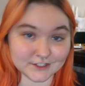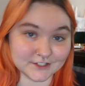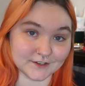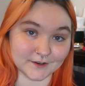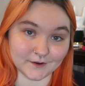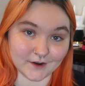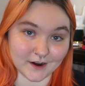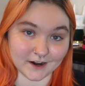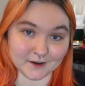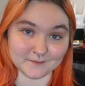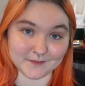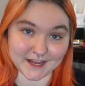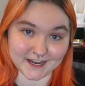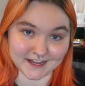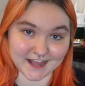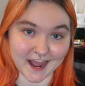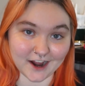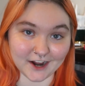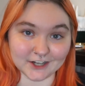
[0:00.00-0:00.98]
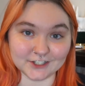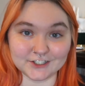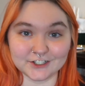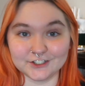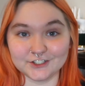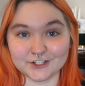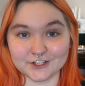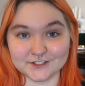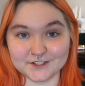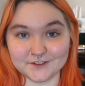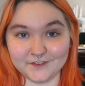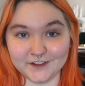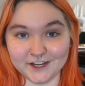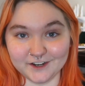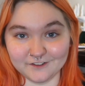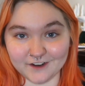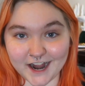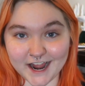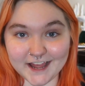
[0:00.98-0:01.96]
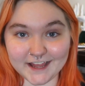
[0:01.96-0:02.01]
So our main character, Josephine
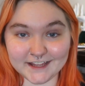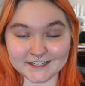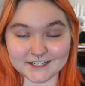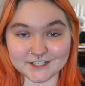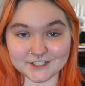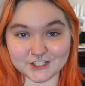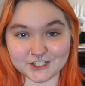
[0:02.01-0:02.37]
Wright,